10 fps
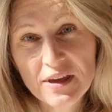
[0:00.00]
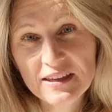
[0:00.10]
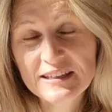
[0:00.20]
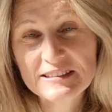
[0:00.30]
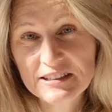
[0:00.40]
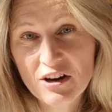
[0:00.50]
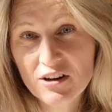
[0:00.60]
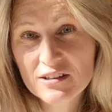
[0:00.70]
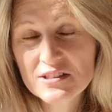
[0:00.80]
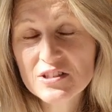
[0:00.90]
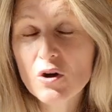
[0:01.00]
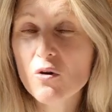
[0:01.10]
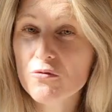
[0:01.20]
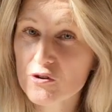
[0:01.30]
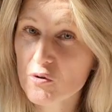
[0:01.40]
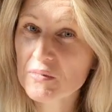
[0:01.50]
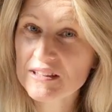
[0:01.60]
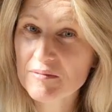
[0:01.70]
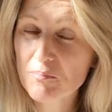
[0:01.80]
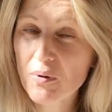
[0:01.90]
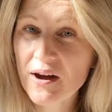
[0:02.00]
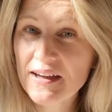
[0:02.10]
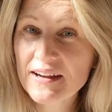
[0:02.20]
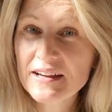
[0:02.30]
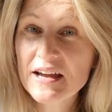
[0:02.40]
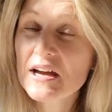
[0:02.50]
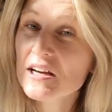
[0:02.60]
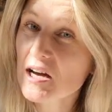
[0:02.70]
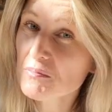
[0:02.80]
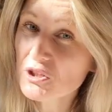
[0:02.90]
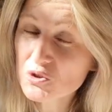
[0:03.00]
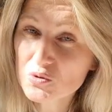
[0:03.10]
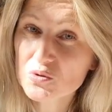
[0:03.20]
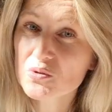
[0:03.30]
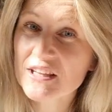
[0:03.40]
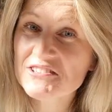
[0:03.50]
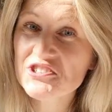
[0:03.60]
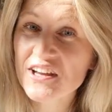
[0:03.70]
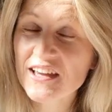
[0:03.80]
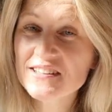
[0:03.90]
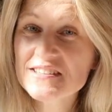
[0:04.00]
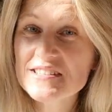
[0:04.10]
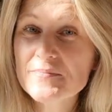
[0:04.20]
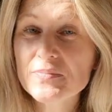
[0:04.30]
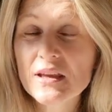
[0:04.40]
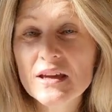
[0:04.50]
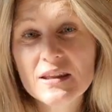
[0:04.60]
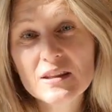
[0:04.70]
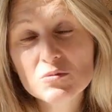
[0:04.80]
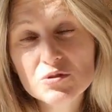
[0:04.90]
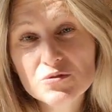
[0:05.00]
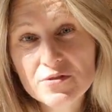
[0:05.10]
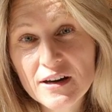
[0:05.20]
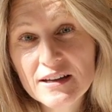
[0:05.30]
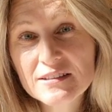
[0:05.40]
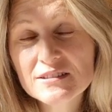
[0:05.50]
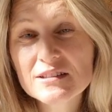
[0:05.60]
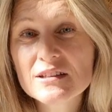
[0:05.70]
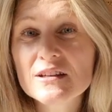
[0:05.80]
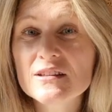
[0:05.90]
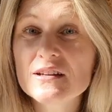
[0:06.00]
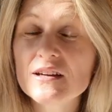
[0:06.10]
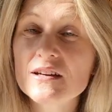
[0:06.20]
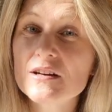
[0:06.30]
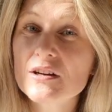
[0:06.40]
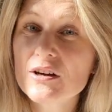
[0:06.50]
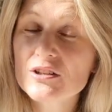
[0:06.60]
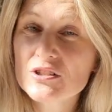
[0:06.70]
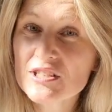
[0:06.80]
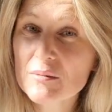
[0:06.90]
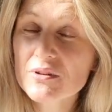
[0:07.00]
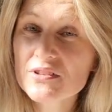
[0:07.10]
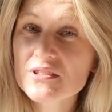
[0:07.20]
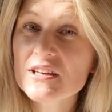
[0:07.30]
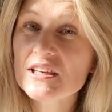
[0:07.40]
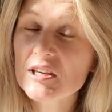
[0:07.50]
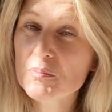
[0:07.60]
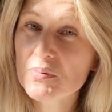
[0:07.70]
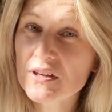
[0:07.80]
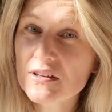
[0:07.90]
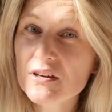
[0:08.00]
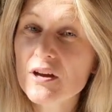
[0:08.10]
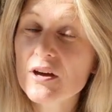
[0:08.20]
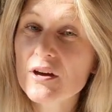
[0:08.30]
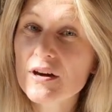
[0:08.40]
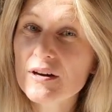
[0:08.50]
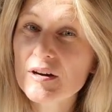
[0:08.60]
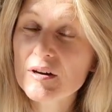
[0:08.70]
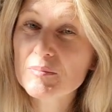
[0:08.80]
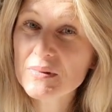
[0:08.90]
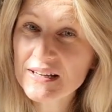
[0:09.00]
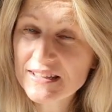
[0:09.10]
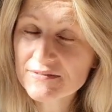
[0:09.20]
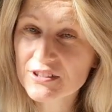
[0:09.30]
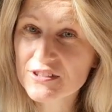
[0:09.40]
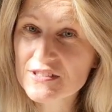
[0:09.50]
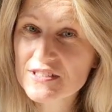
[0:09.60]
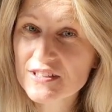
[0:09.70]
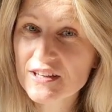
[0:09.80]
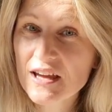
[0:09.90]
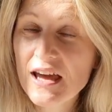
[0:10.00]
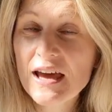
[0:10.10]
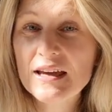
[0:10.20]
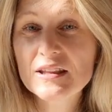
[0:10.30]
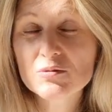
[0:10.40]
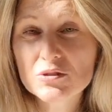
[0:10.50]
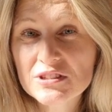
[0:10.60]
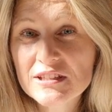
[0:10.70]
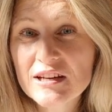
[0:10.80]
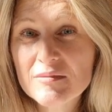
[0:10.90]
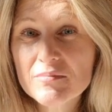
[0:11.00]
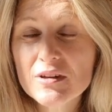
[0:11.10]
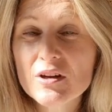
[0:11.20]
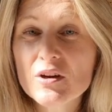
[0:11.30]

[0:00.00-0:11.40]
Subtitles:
pagan gods of Roman Empire, coming to do their trades, and they would find the Sabbath-keeping believers, and they would come